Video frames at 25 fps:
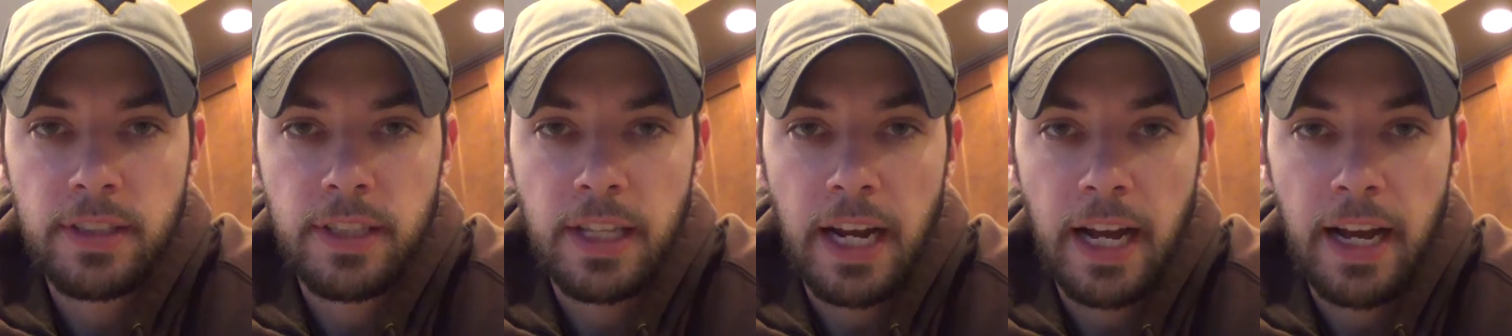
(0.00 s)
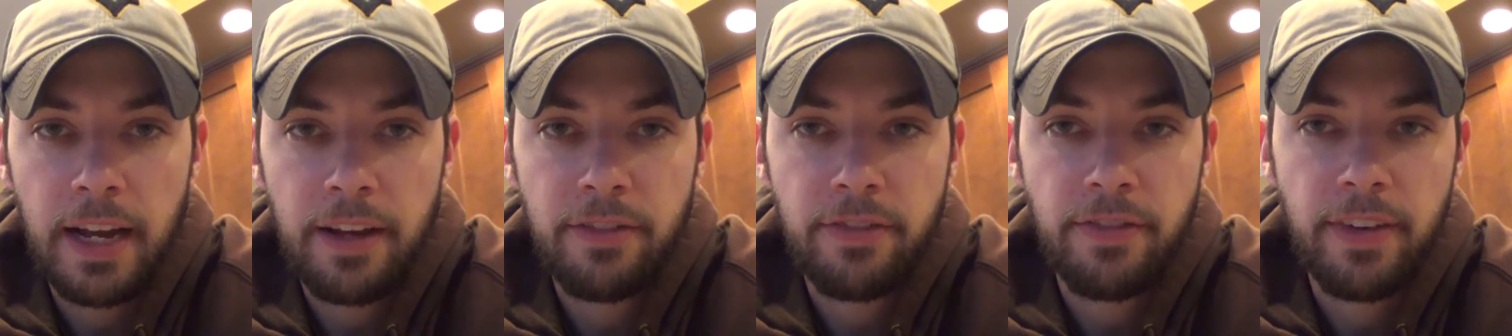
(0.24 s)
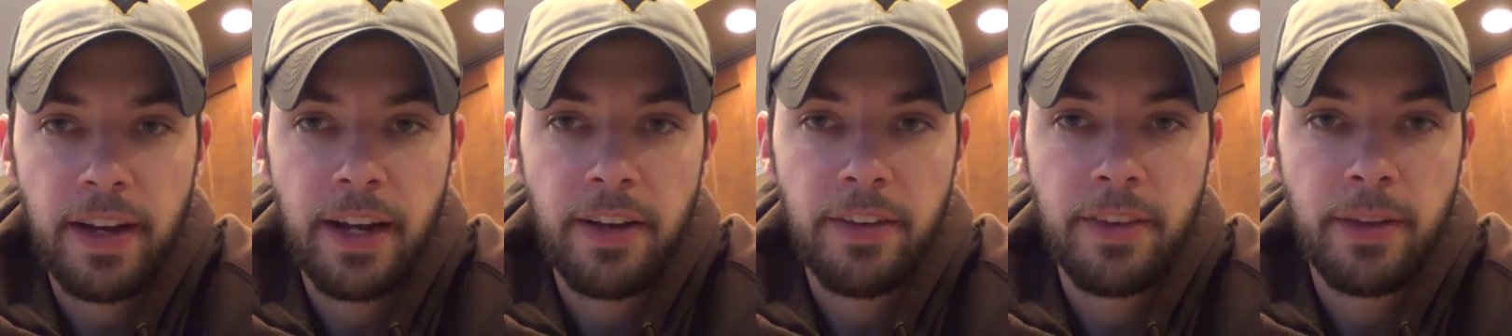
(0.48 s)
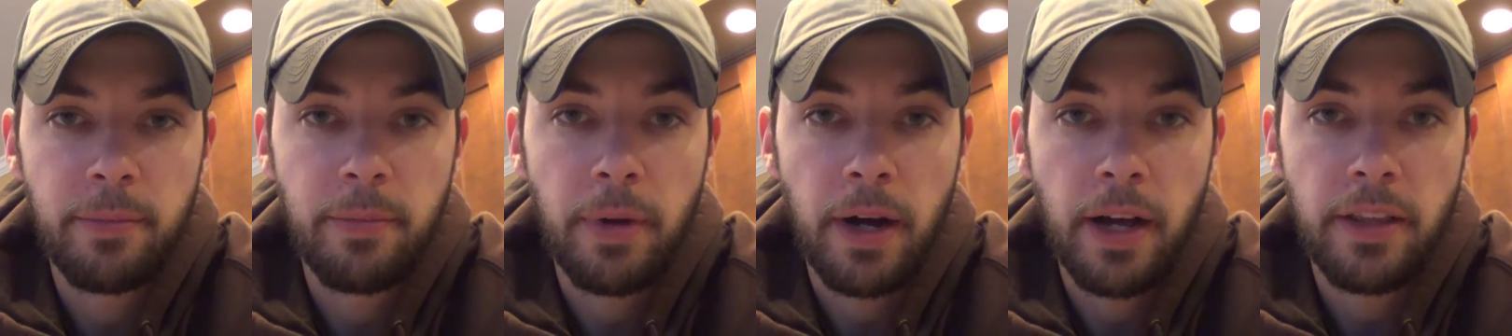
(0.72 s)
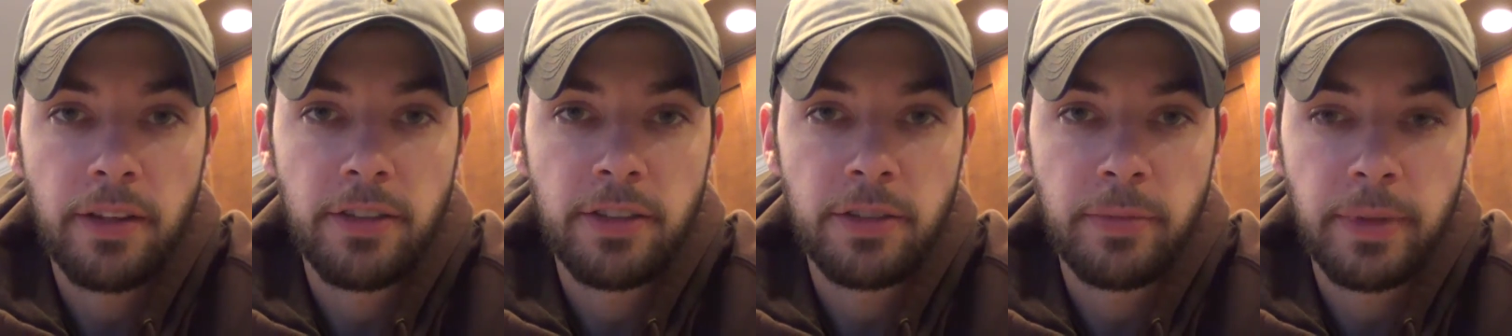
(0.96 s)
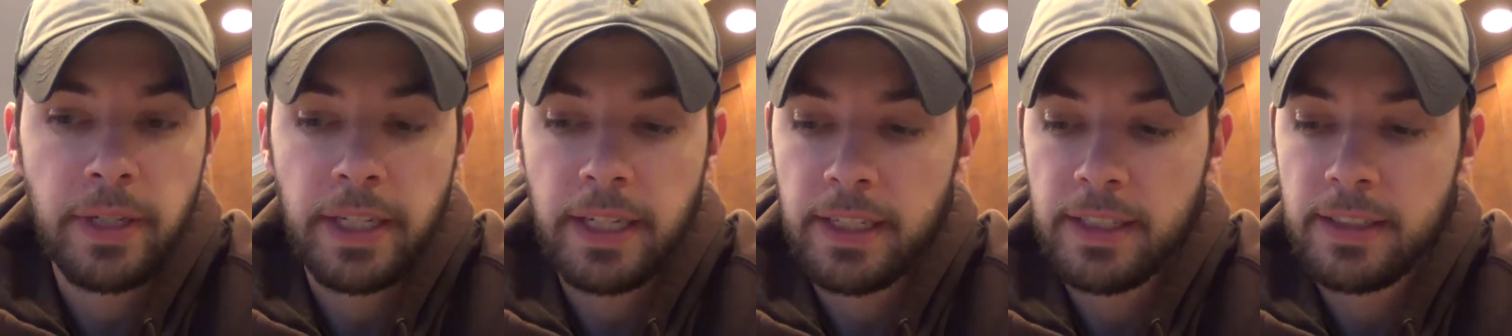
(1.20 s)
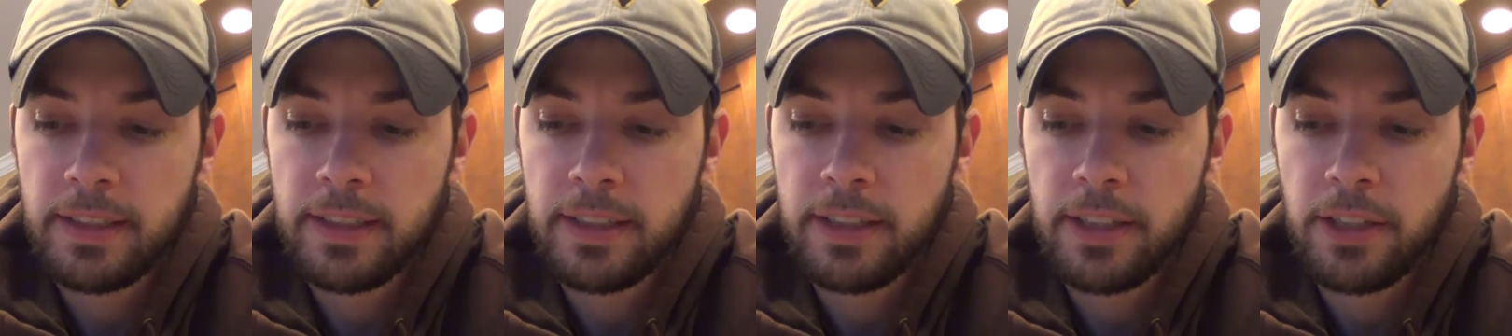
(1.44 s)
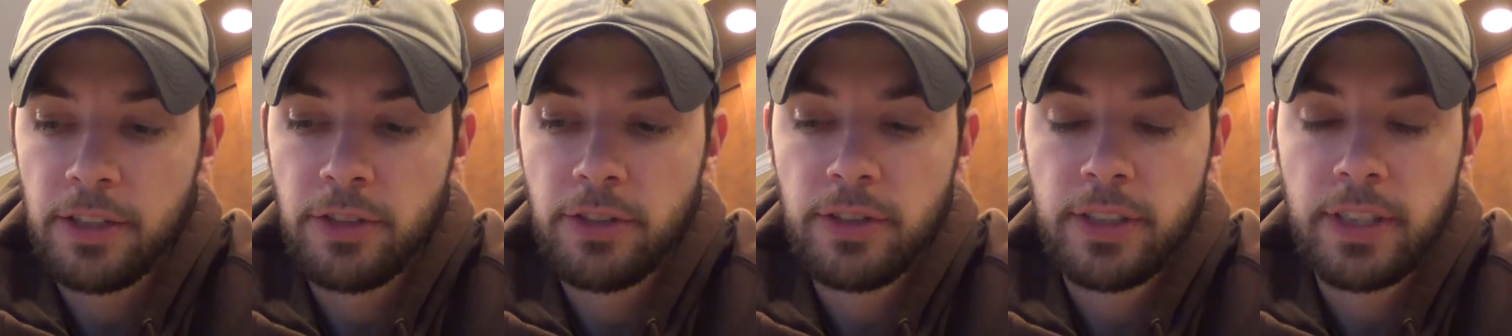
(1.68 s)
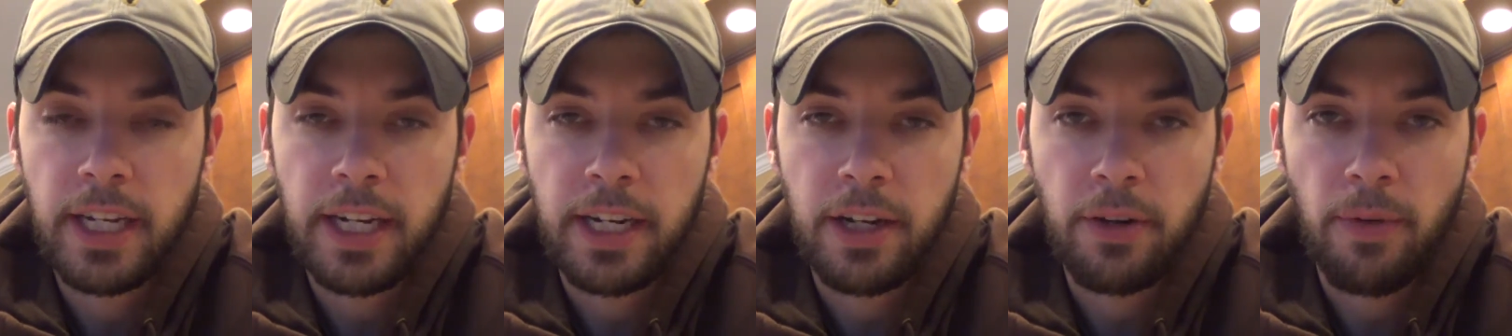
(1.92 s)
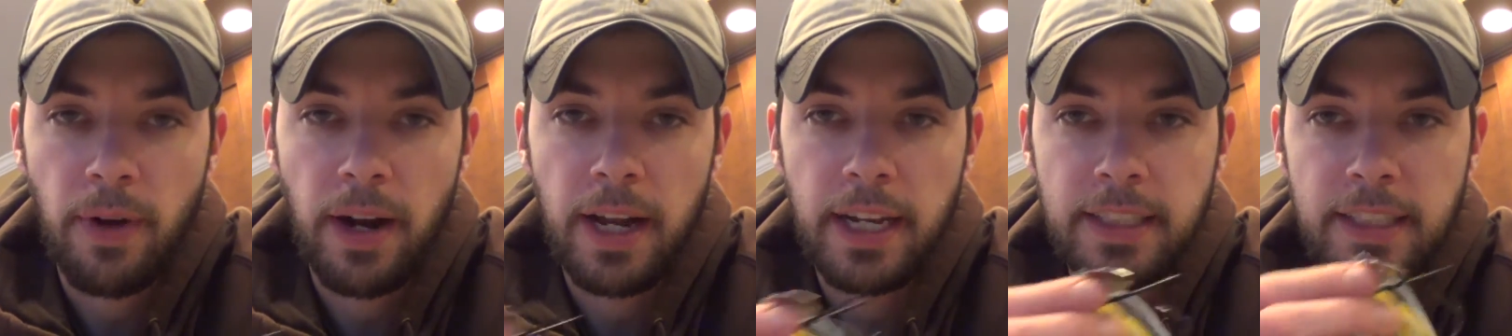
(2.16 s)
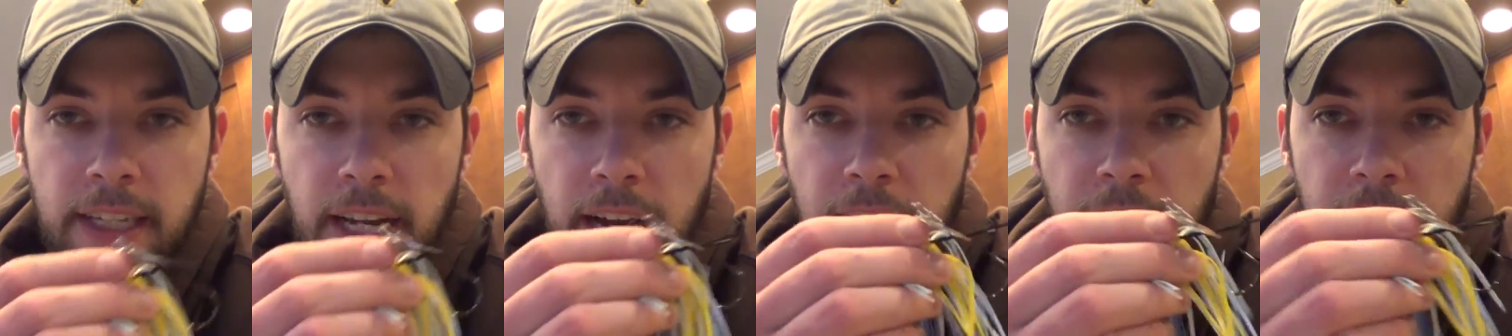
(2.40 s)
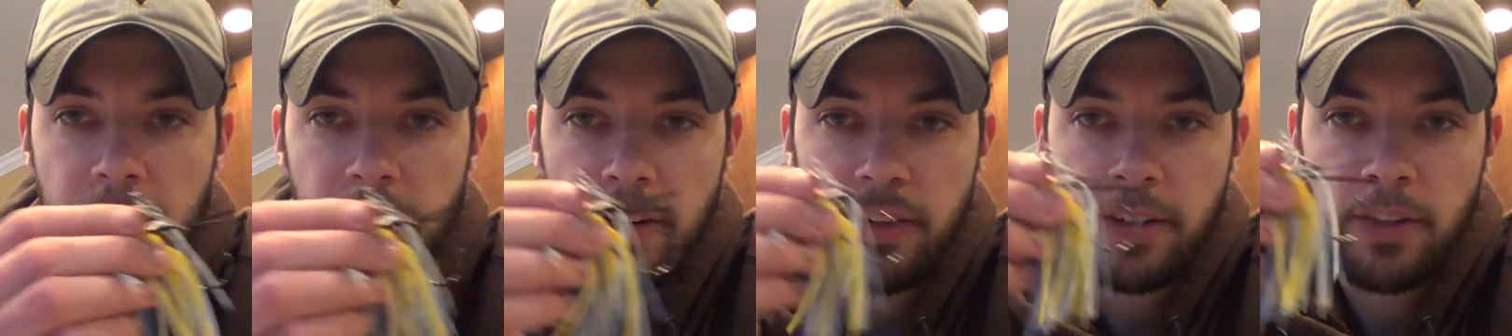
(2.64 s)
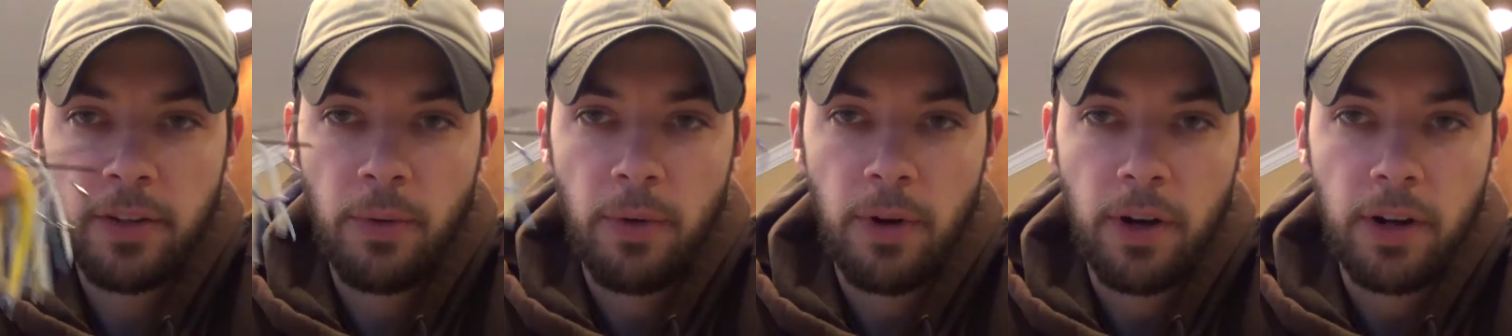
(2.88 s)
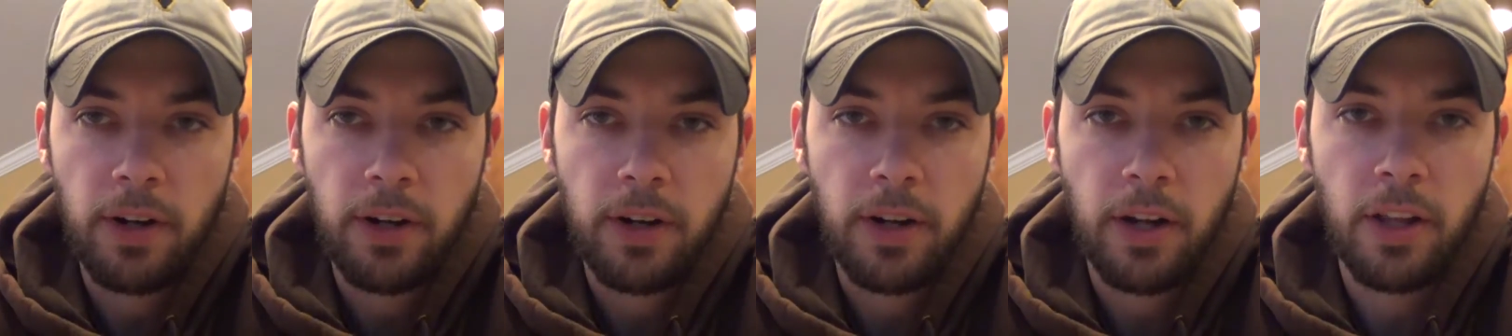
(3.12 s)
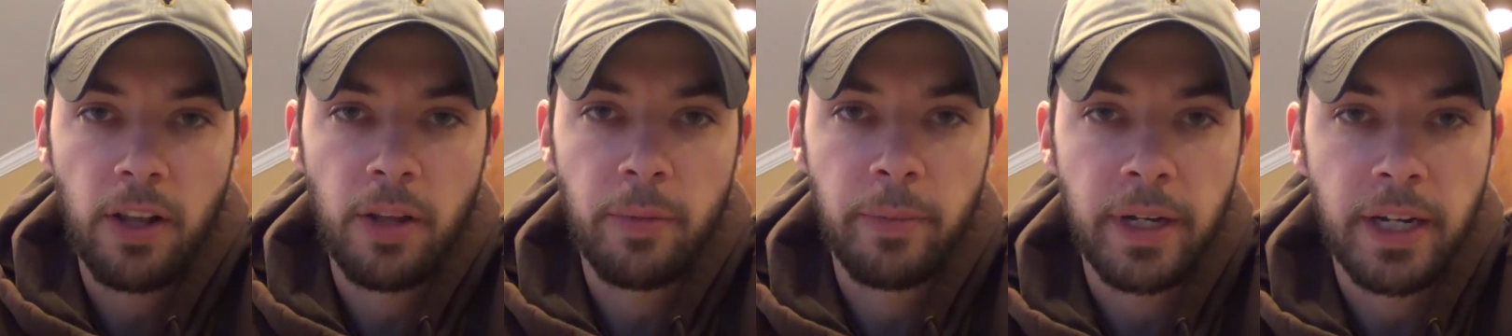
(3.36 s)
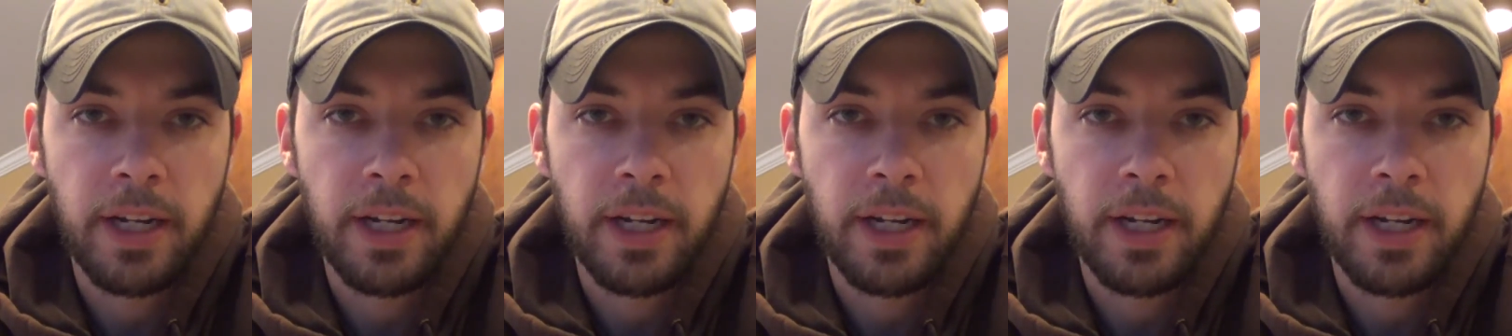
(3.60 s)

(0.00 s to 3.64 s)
that I've found that bothers me is that the NuTech rides higher in the water column.